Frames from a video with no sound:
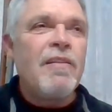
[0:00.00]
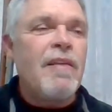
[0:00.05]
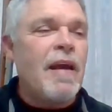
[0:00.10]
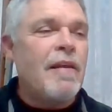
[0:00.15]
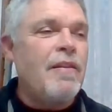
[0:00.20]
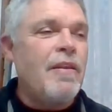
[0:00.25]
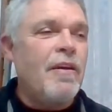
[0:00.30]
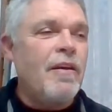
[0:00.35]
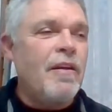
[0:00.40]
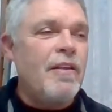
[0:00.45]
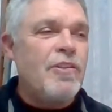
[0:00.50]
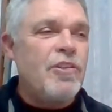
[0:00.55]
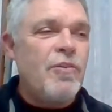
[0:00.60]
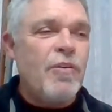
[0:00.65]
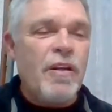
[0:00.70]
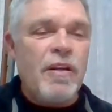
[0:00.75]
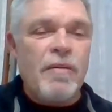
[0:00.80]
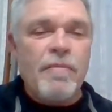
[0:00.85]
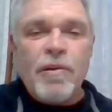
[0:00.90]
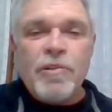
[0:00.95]
likely going to
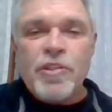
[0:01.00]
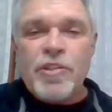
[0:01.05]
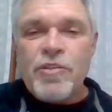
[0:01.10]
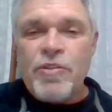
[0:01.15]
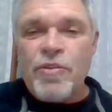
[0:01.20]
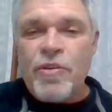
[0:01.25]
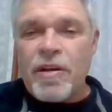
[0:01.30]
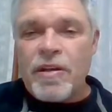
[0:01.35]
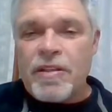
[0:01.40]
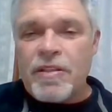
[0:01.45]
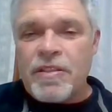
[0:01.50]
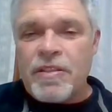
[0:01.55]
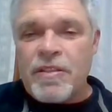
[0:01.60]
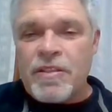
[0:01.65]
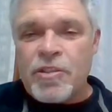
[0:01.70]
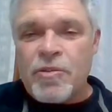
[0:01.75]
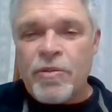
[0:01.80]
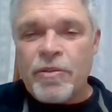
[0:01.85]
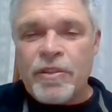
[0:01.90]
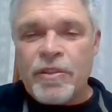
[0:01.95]
do it in most New York
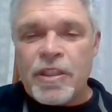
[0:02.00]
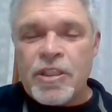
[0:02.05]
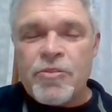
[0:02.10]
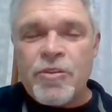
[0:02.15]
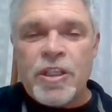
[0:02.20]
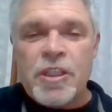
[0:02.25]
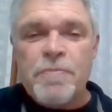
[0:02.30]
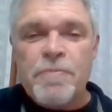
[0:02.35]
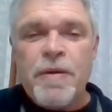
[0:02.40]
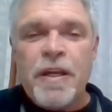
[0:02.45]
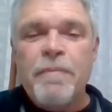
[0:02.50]
school districts.